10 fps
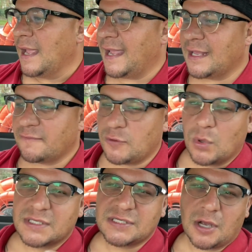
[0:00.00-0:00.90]
And if you
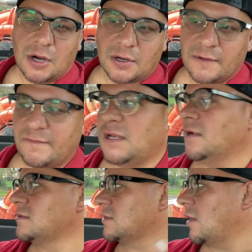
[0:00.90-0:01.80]
want to see our other
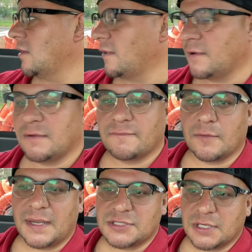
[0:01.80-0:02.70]
videos and our other
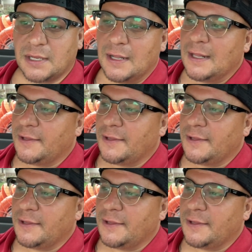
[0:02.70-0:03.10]
information,